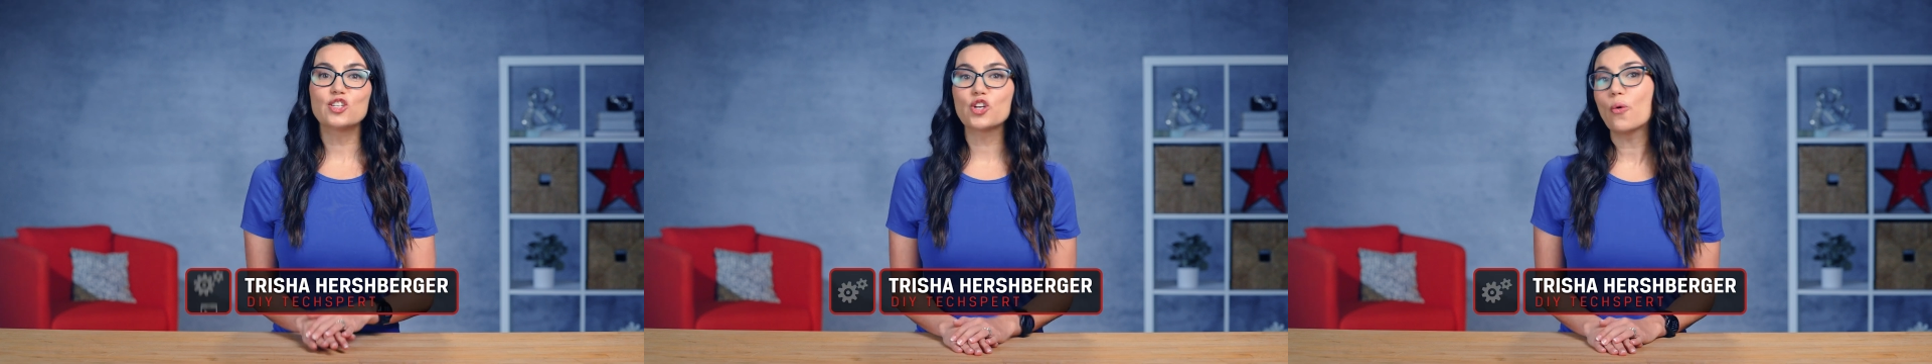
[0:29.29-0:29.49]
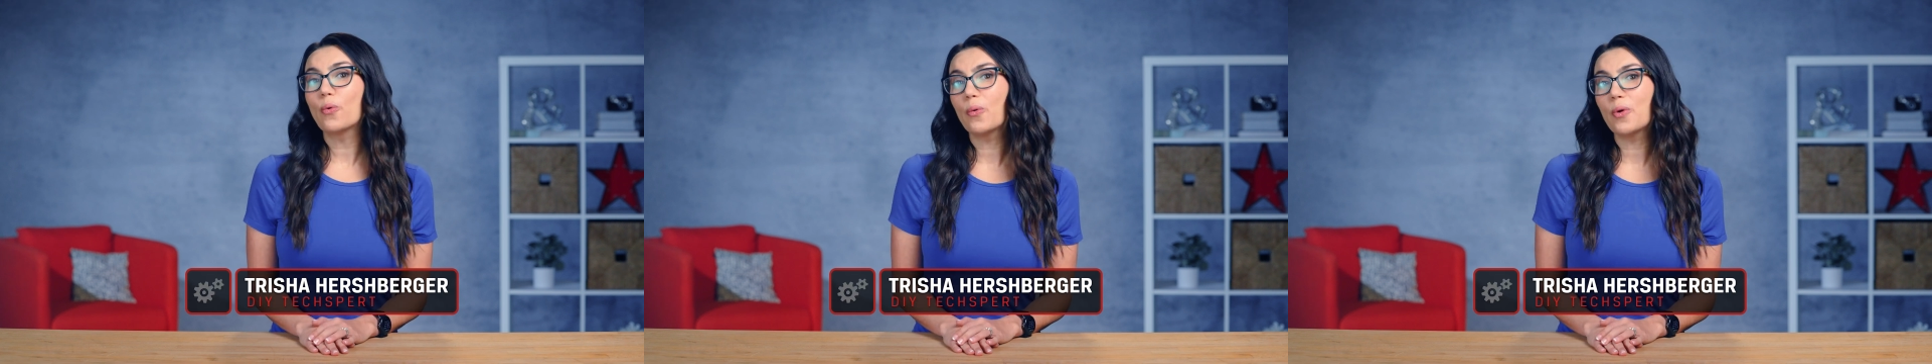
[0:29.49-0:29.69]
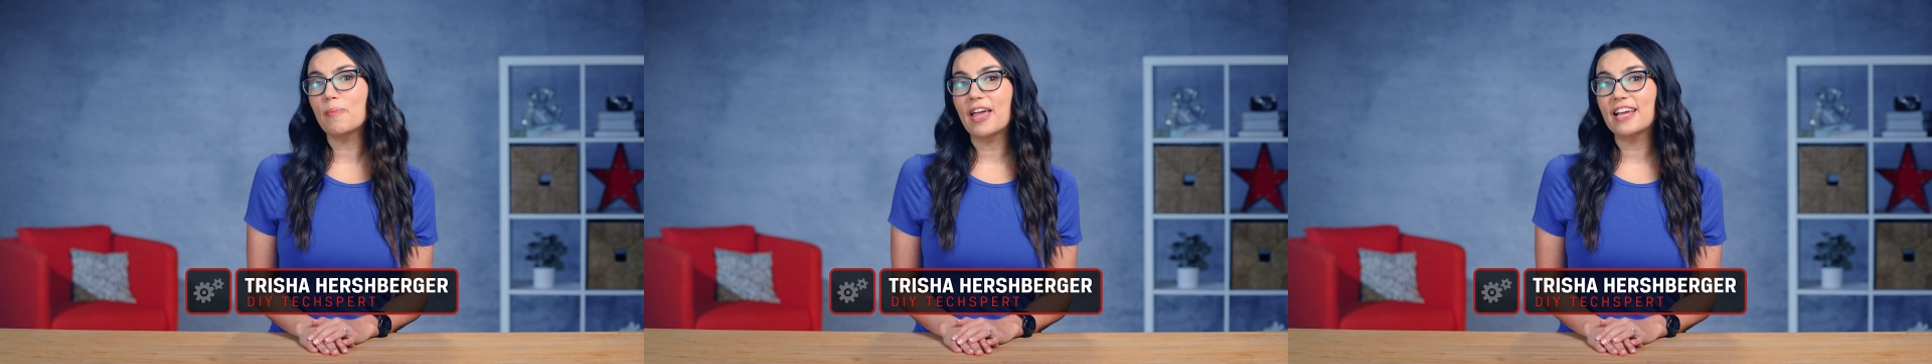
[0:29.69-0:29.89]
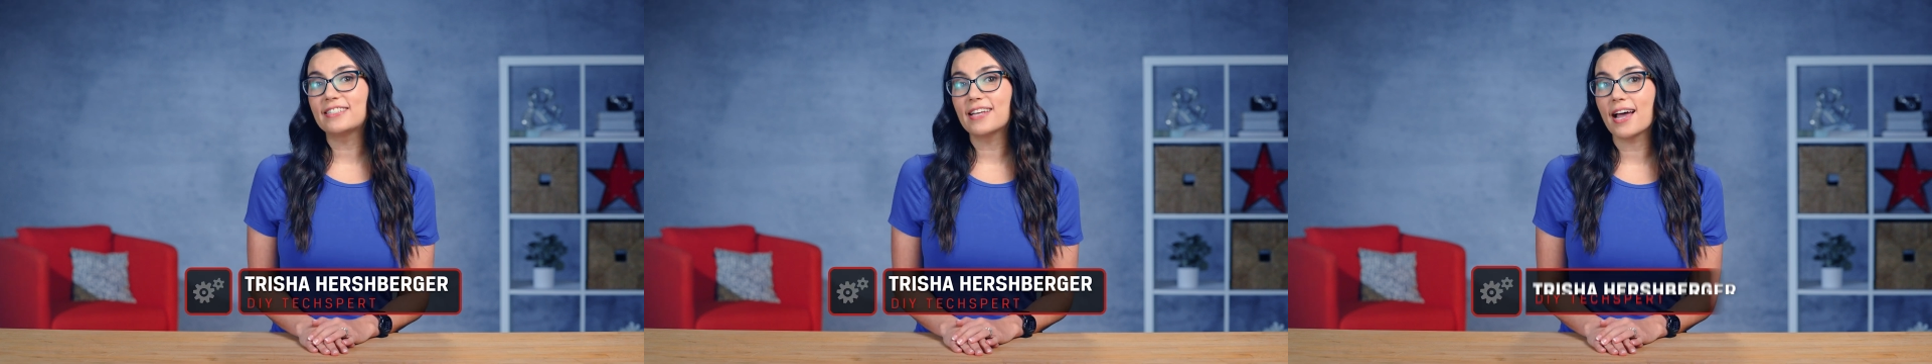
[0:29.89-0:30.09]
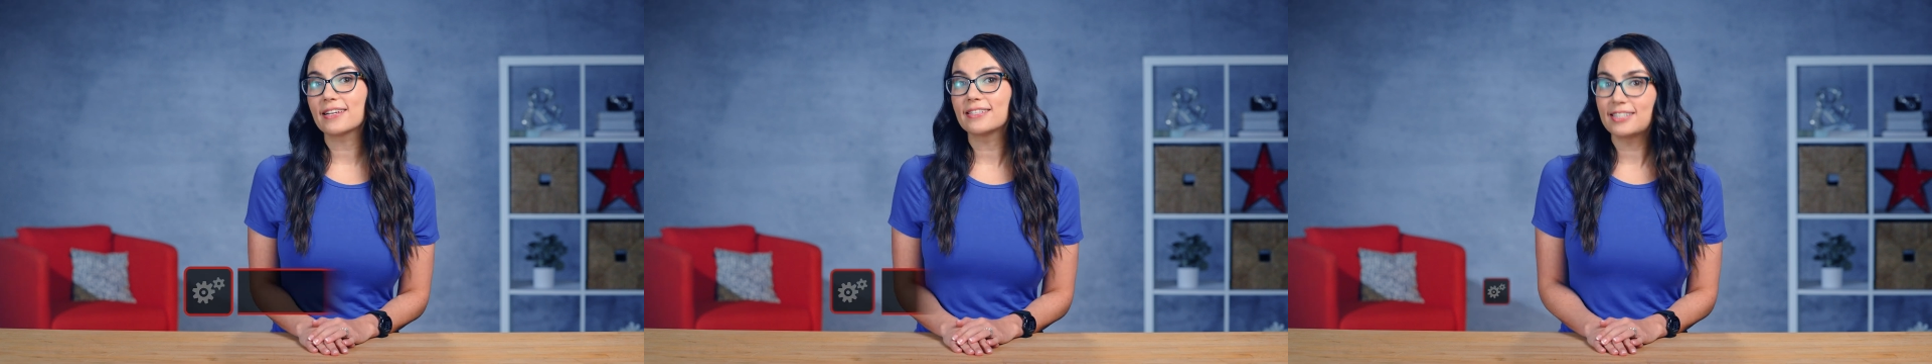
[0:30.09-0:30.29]
show where we make
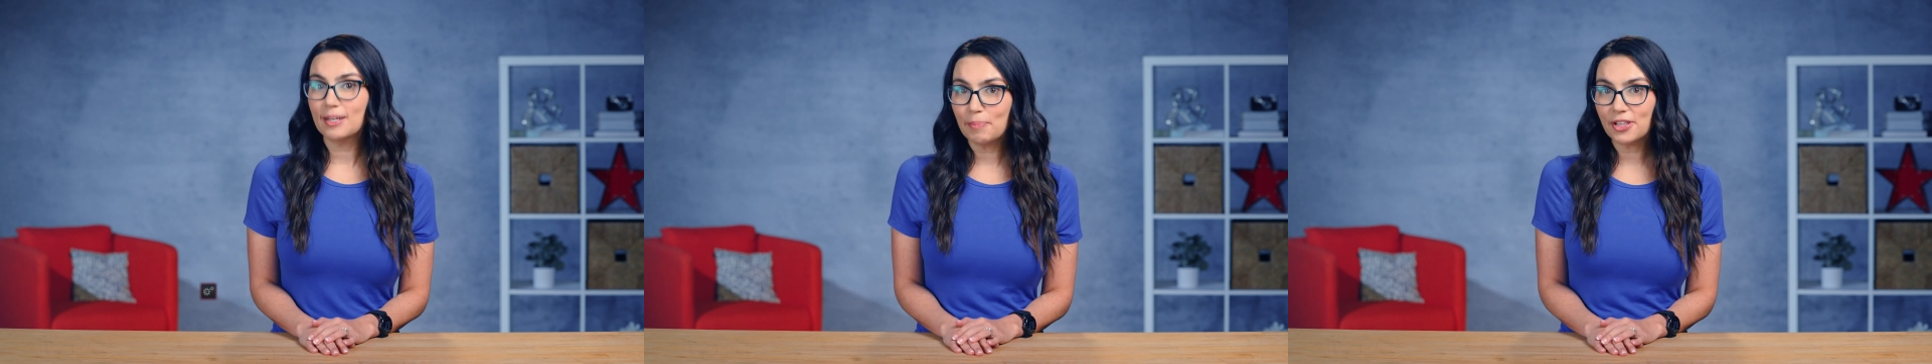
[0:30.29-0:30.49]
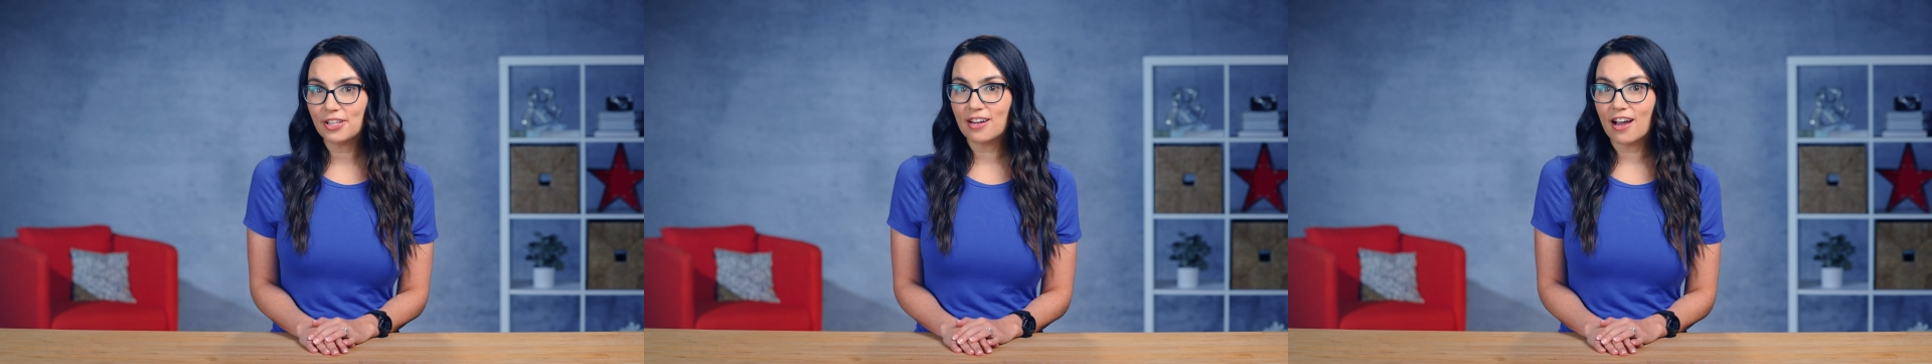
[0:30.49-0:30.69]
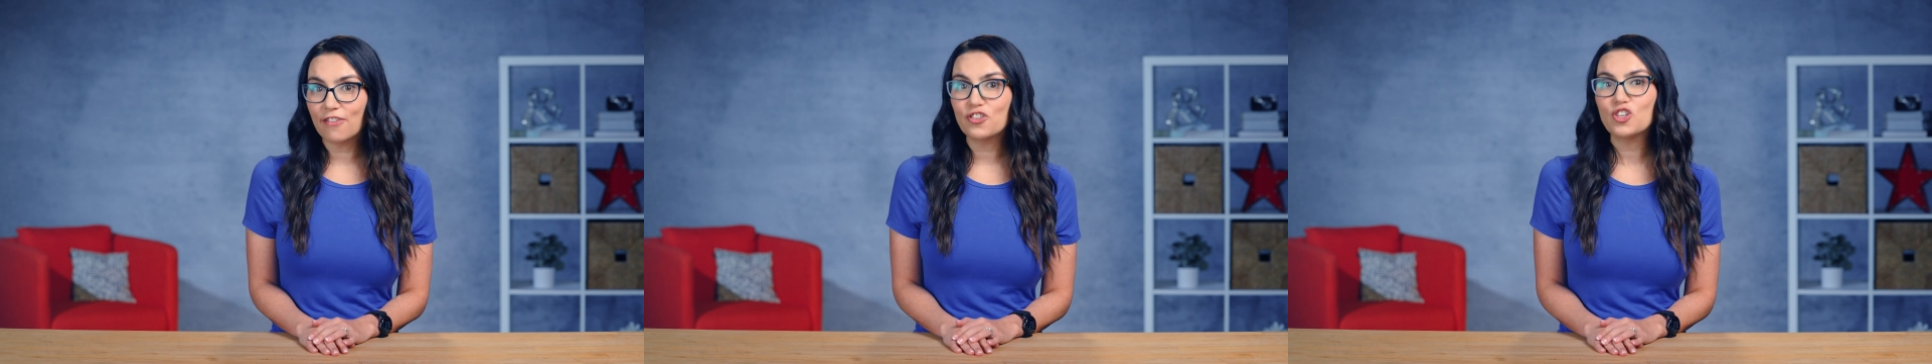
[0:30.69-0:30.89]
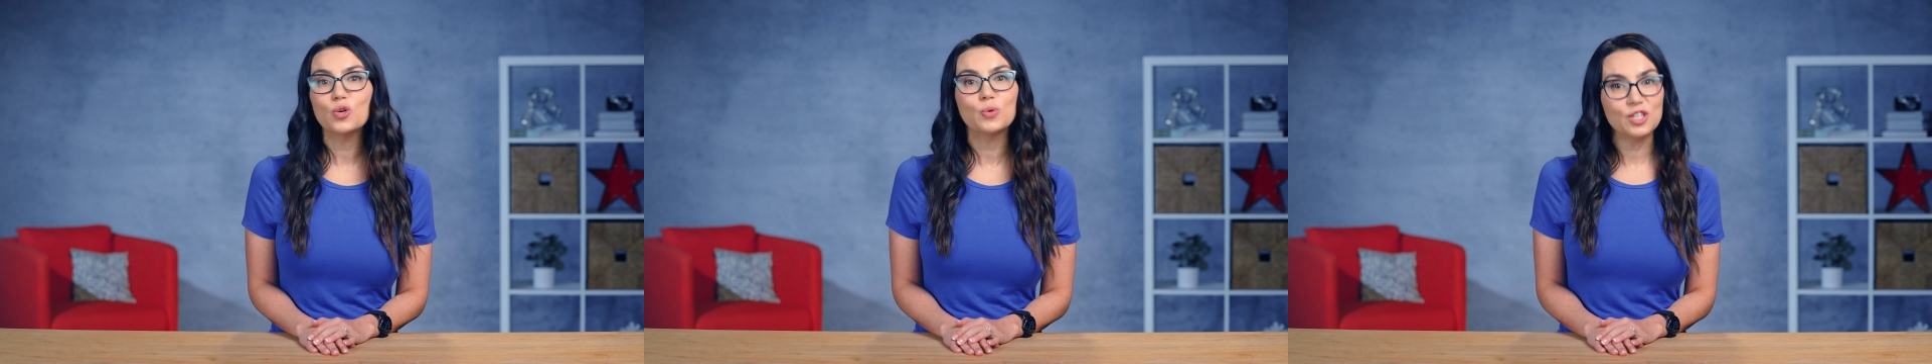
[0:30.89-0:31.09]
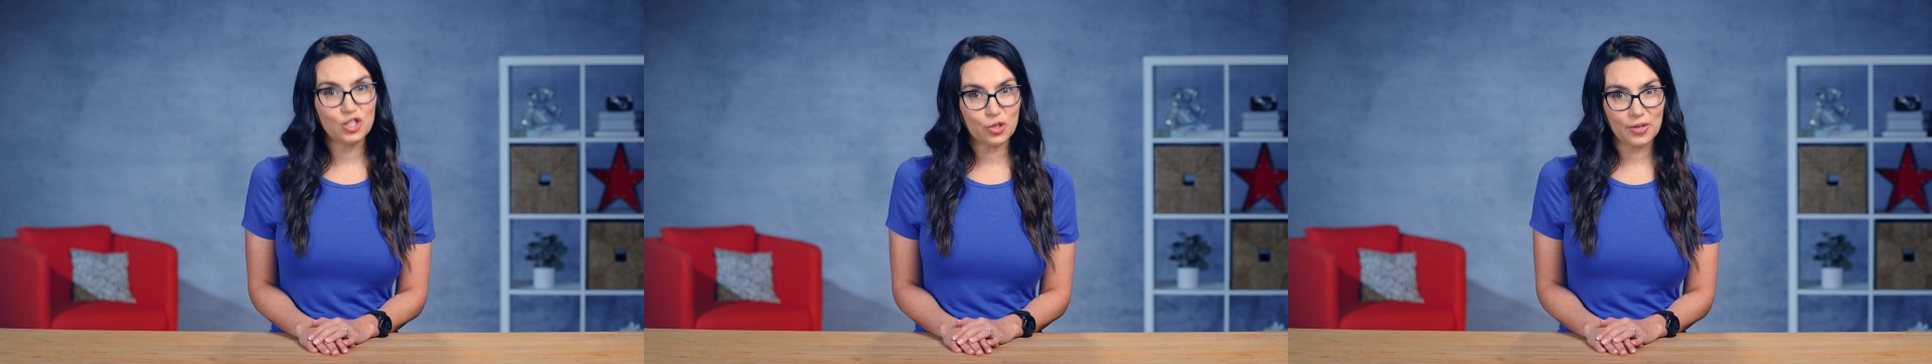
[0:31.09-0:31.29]
tech simple enough you
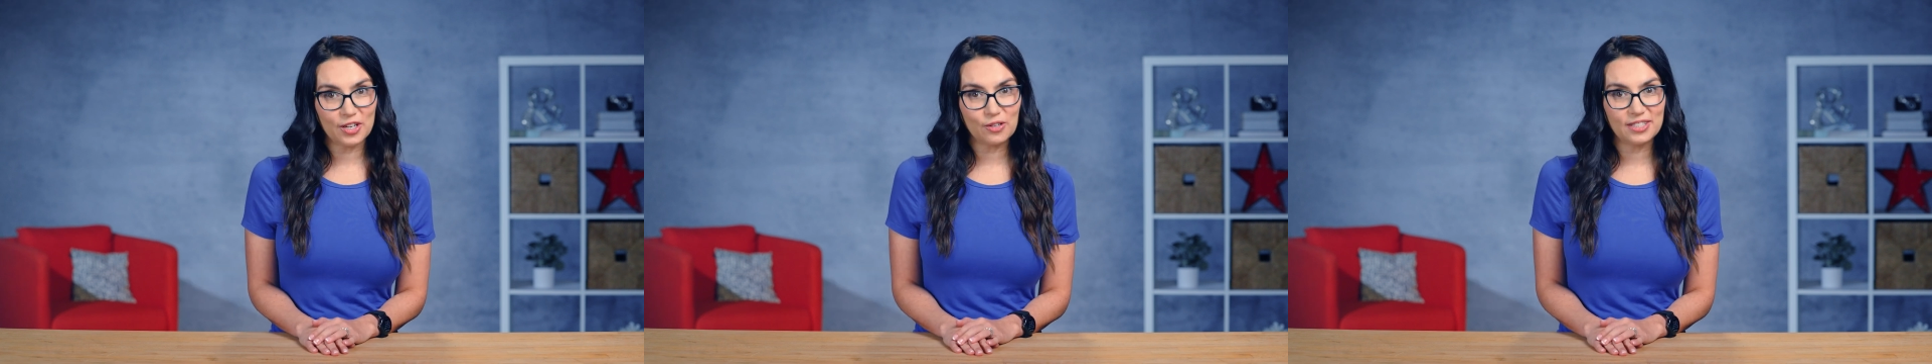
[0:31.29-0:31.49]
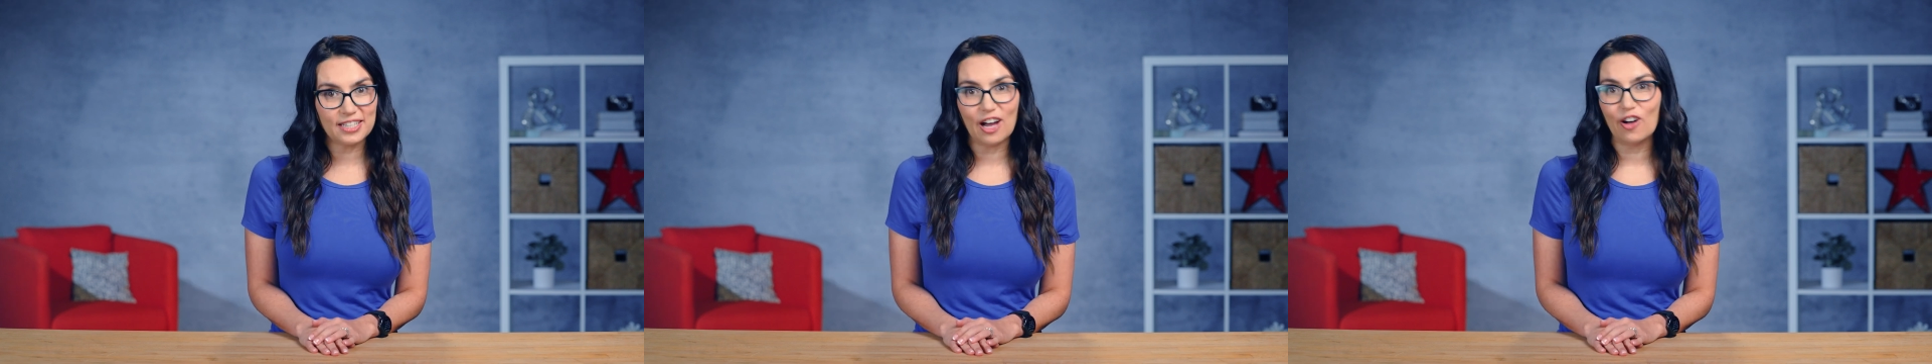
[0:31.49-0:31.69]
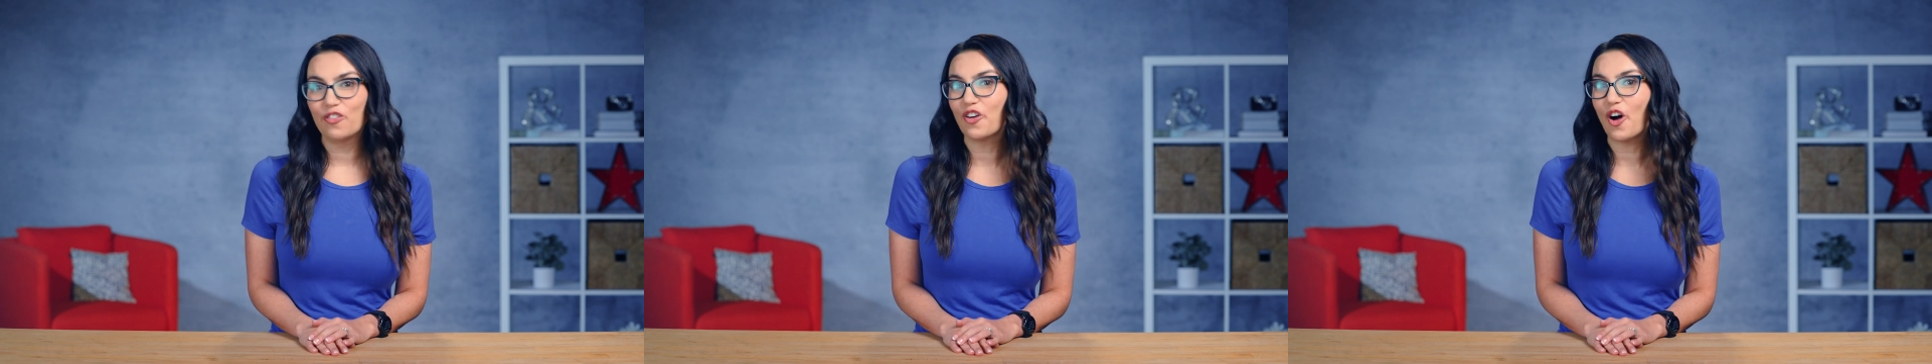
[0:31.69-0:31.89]
can do it yourself